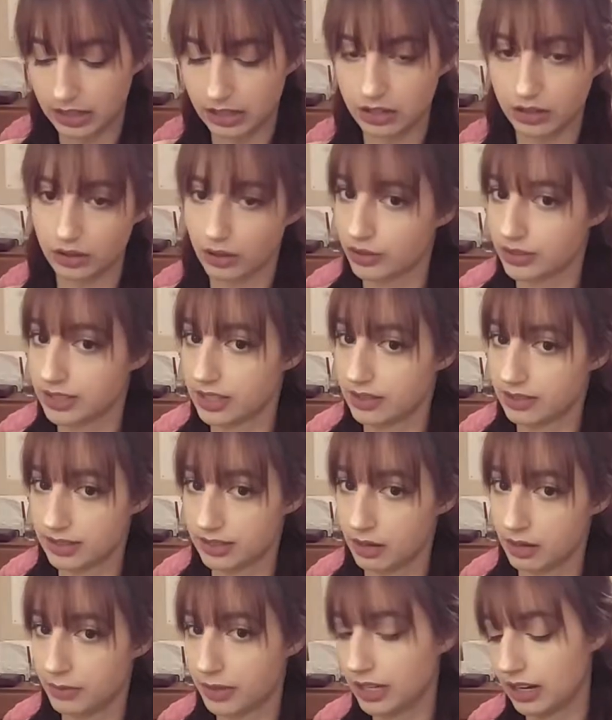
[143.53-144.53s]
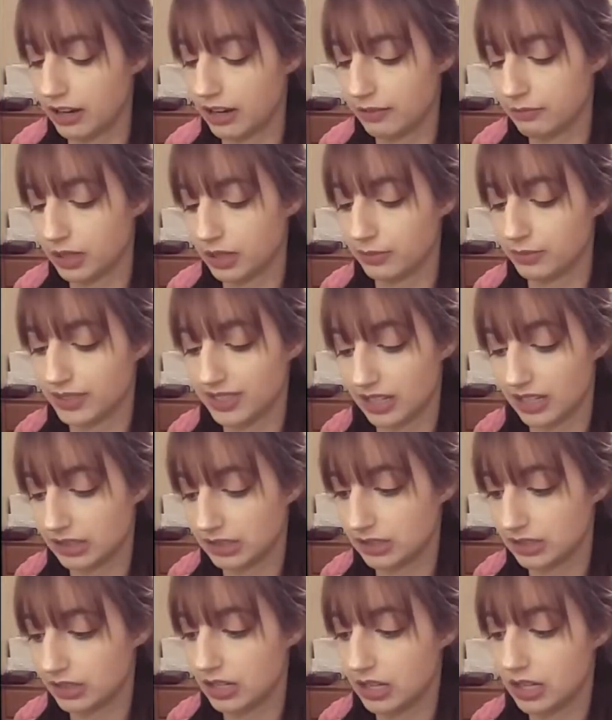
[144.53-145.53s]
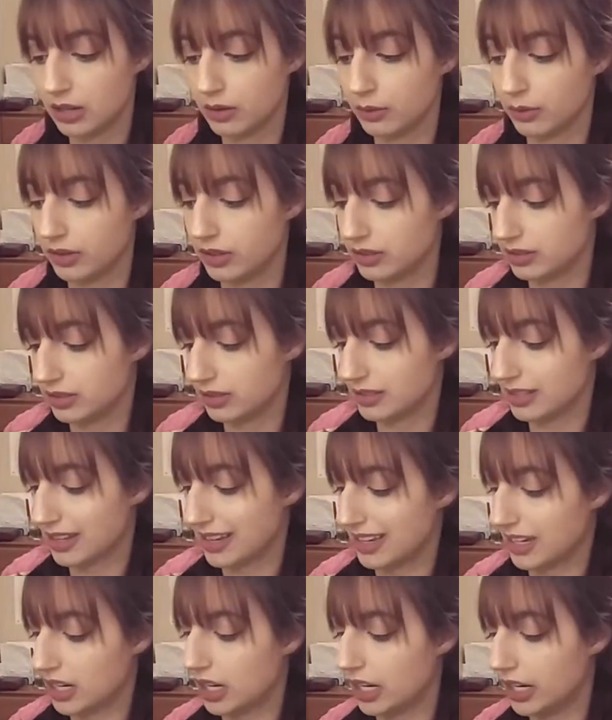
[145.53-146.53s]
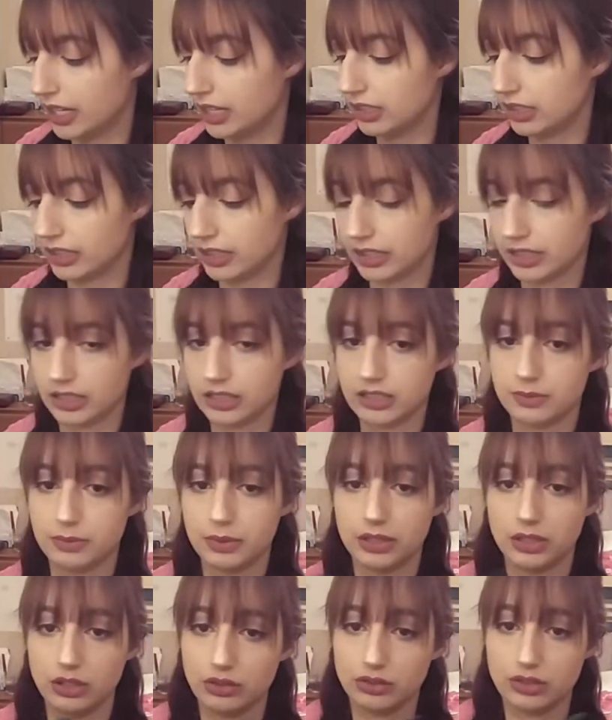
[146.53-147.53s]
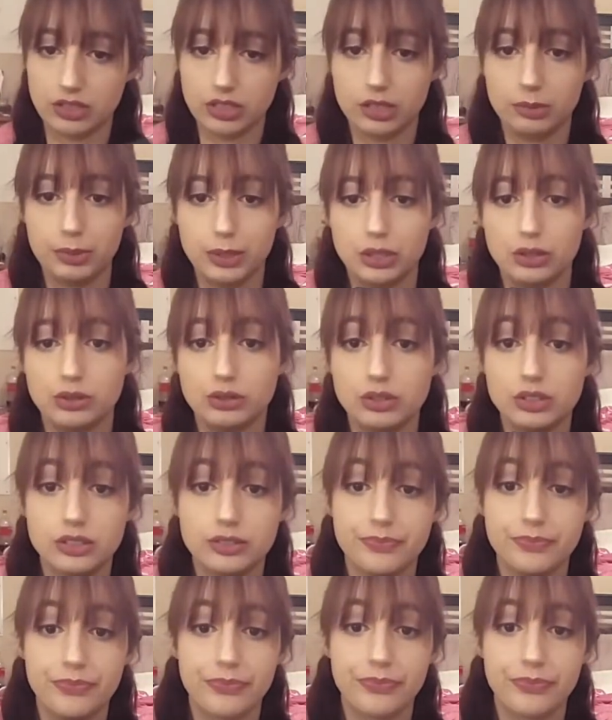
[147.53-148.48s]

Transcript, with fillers: I know y'all see this coming. I've been obsessed with this since I got it. Like, it has been used and abused.